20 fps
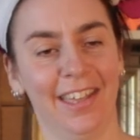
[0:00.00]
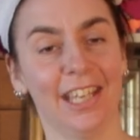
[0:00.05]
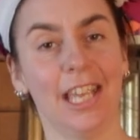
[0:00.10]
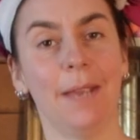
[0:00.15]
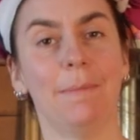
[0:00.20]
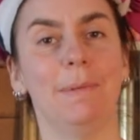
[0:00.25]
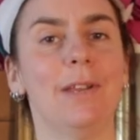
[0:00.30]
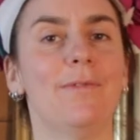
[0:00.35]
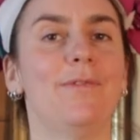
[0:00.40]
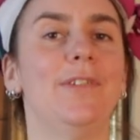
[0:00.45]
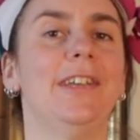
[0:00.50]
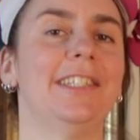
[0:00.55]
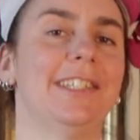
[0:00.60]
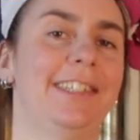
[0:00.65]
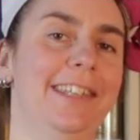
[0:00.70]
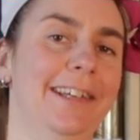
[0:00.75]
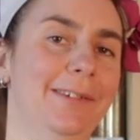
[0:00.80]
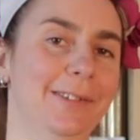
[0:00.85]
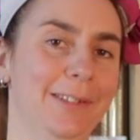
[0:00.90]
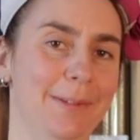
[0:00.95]
Keeping your feet
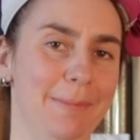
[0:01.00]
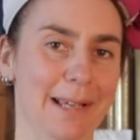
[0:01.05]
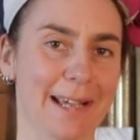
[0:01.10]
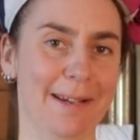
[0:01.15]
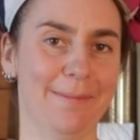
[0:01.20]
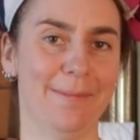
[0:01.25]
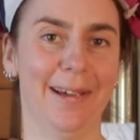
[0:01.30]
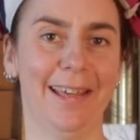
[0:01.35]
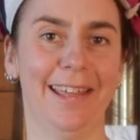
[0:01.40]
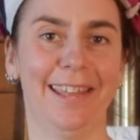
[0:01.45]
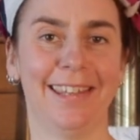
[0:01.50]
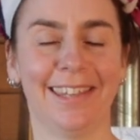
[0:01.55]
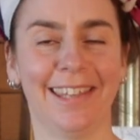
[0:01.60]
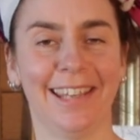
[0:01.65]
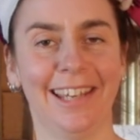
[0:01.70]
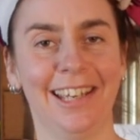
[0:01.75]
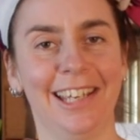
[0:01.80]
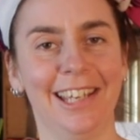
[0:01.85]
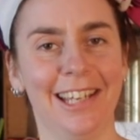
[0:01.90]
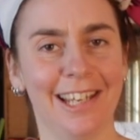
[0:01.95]
still to begin with.
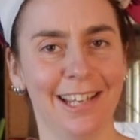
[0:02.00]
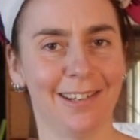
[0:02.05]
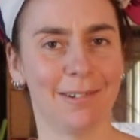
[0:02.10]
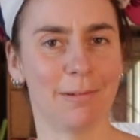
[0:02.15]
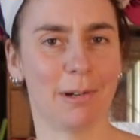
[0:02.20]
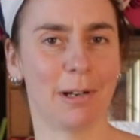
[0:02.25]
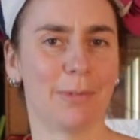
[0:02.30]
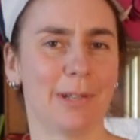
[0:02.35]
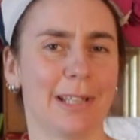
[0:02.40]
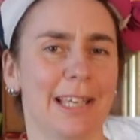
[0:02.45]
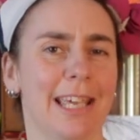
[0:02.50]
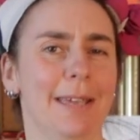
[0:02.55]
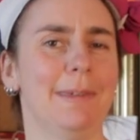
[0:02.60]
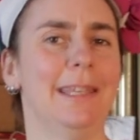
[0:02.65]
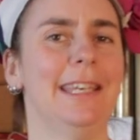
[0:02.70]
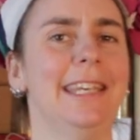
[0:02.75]
You might want to keep